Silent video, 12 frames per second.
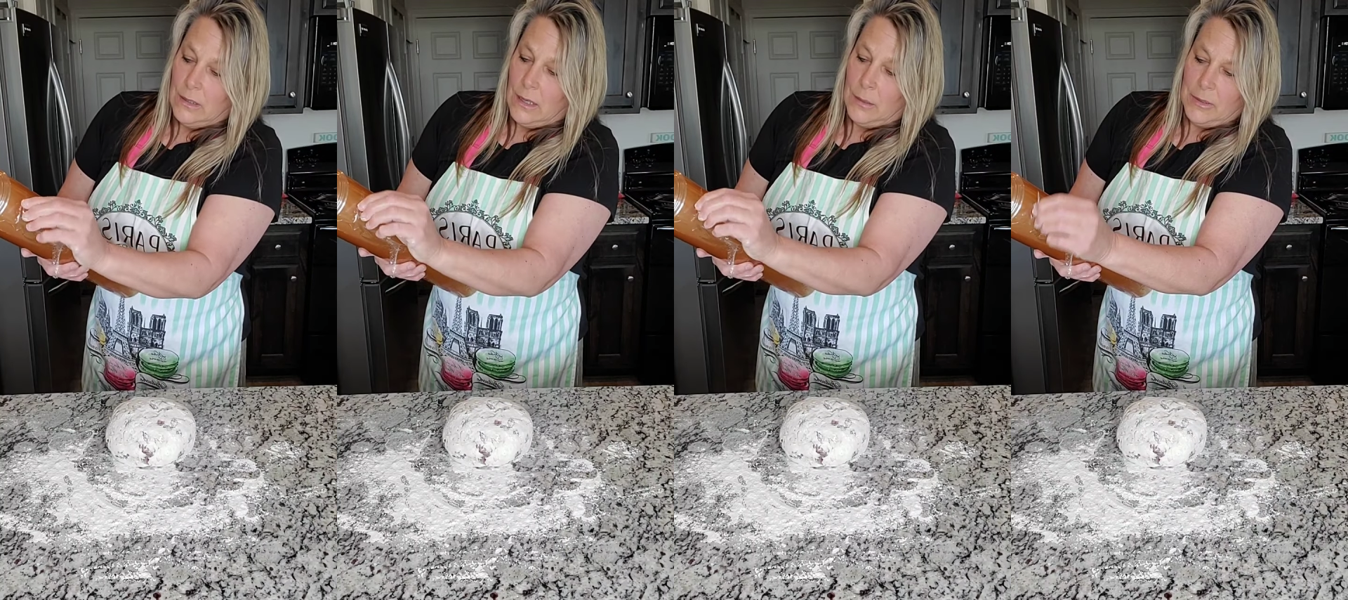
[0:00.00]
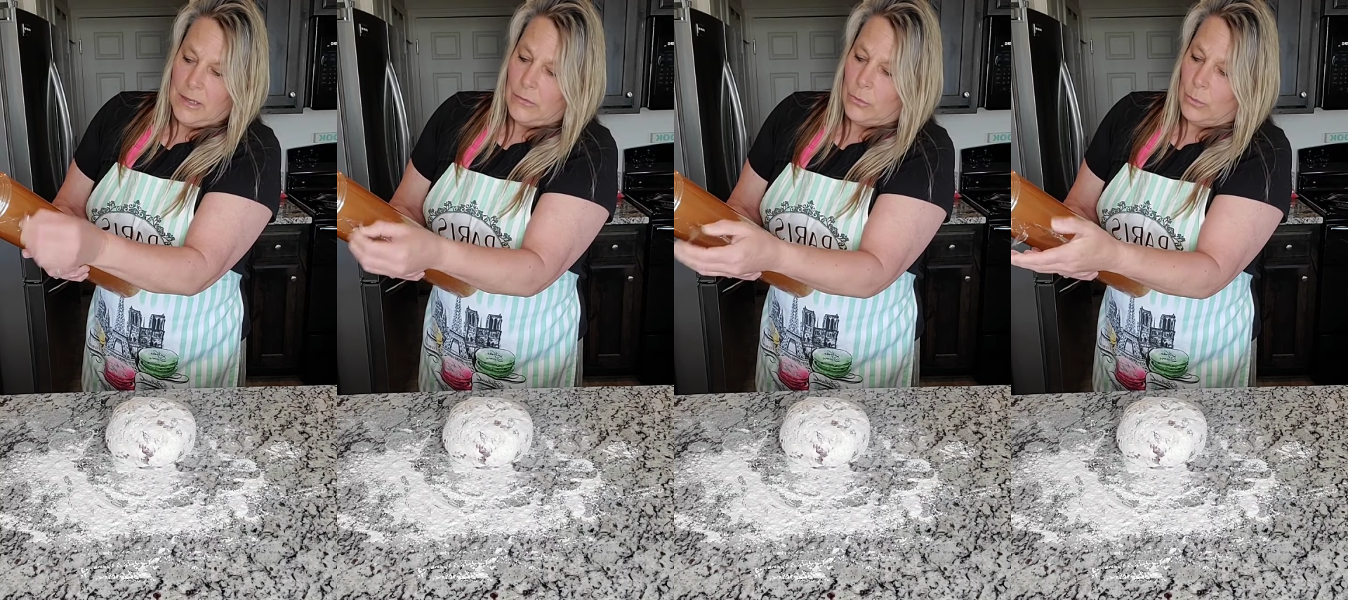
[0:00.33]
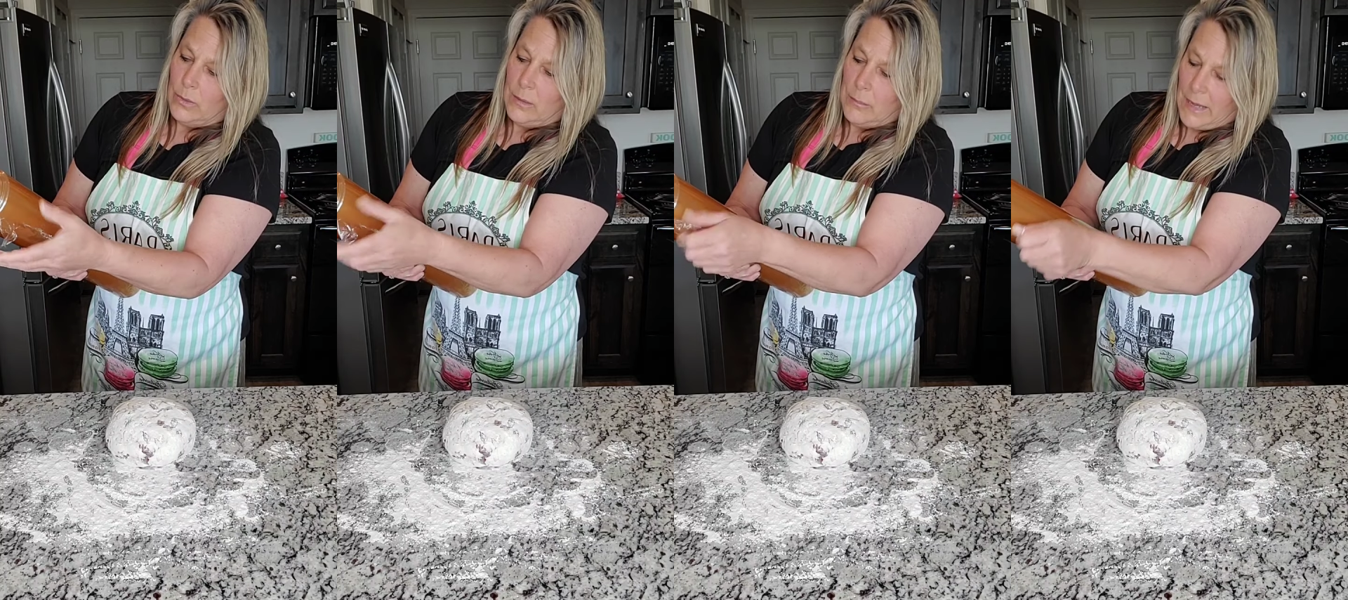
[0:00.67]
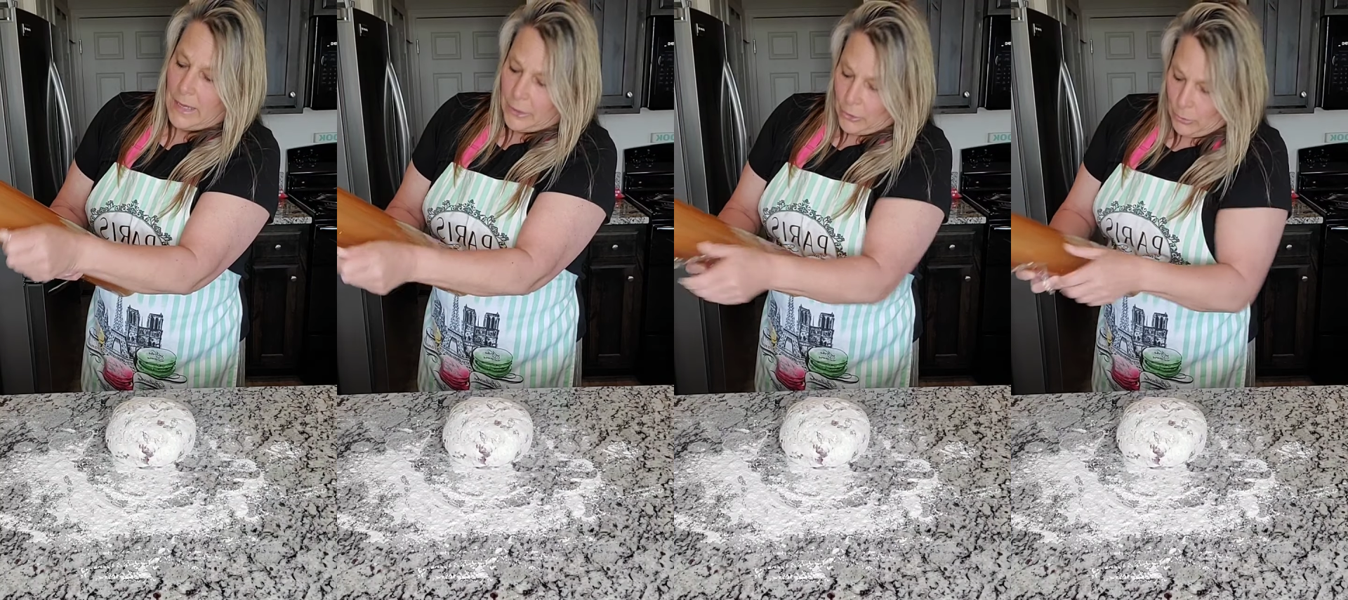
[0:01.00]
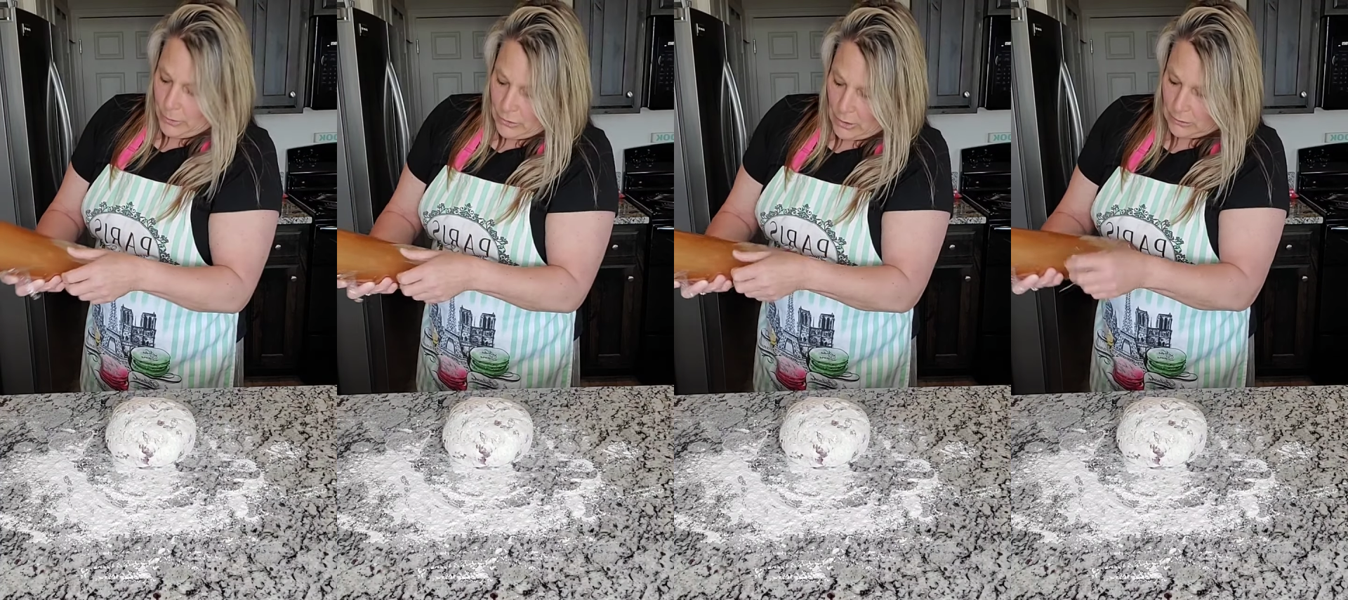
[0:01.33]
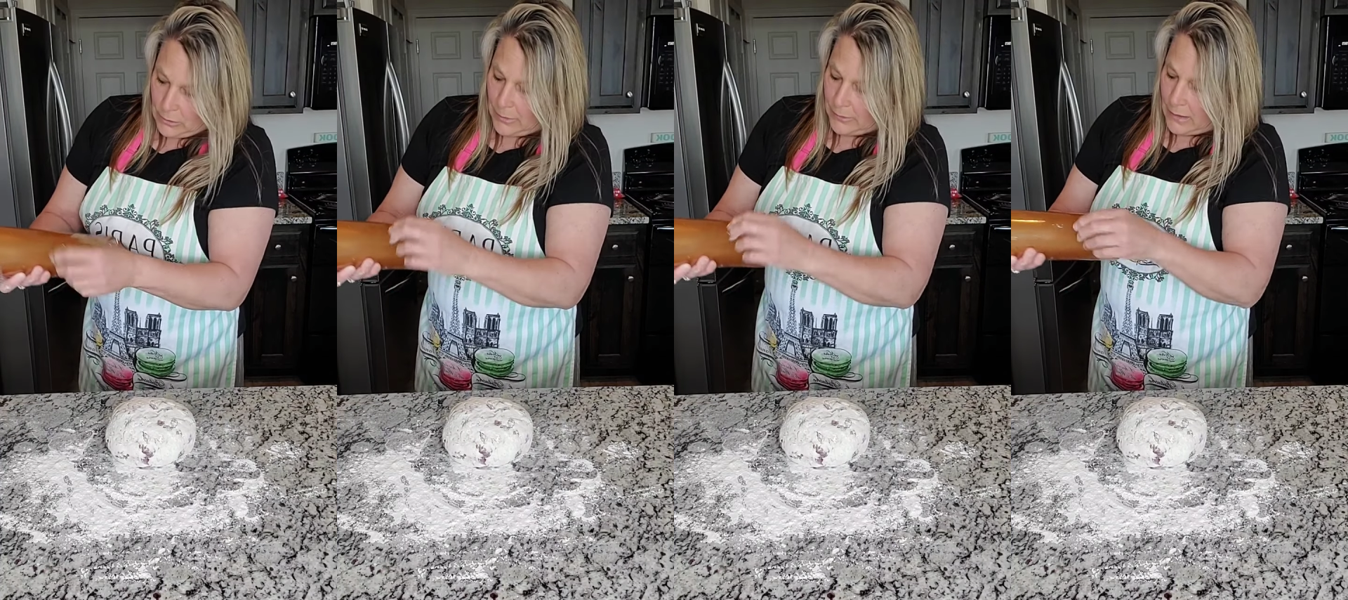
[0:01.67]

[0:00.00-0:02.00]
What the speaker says: It doesn't really matter. We talked about